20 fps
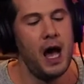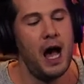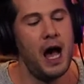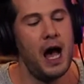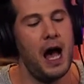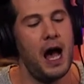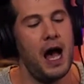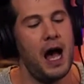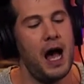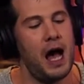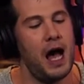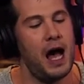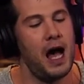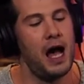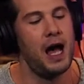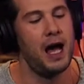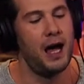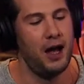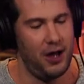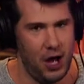
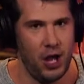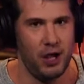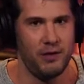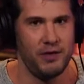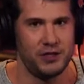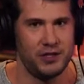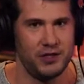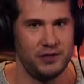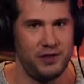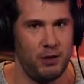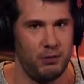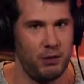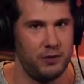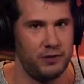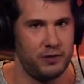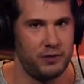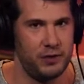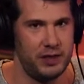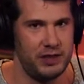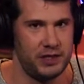all of this is available
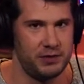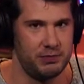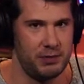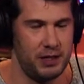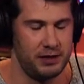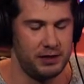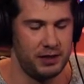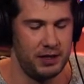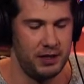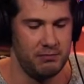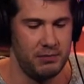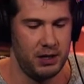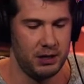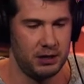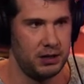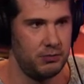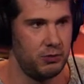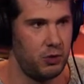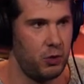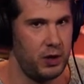for free this month, Mug
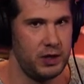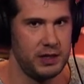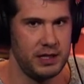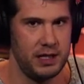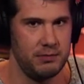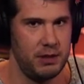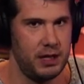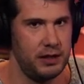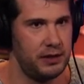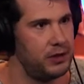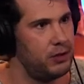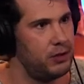Club Quarantine Month.